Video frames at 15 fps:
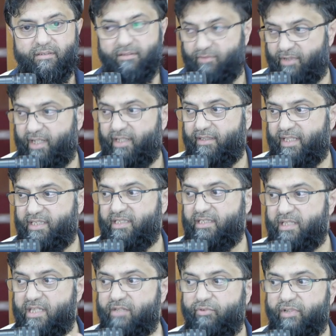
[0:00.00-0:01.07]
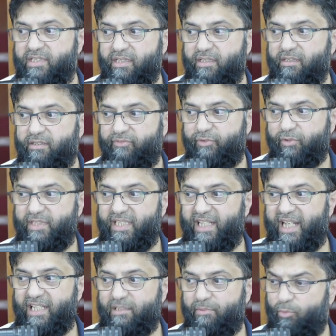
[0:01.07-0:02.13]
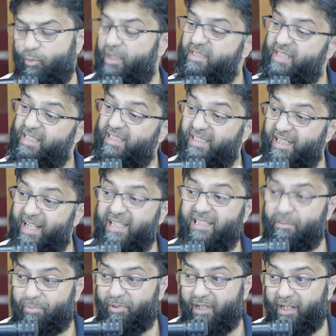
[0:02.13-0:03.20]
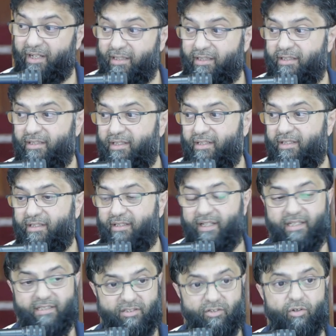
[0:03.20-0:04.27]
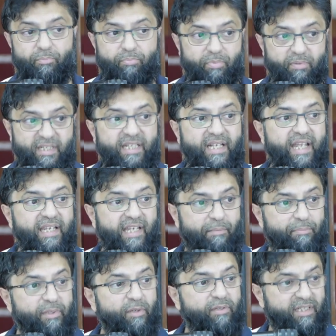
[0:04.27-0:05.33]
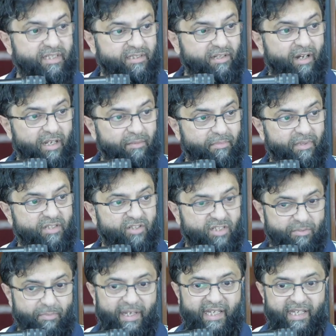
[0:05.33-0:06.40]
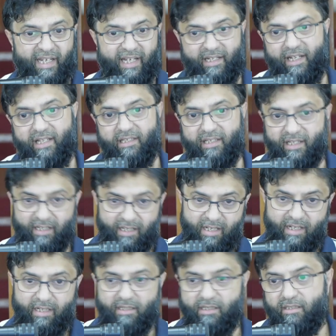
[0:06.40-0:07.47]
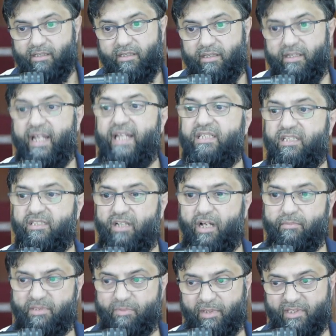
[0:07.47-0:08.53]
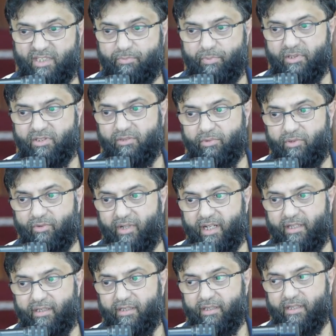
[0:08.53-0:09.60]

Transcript: Right? That's another reason for delaying. The, when I say delay the prayer, it's not delaying it beyond its time. It's just making it in the later time as much as possible, right?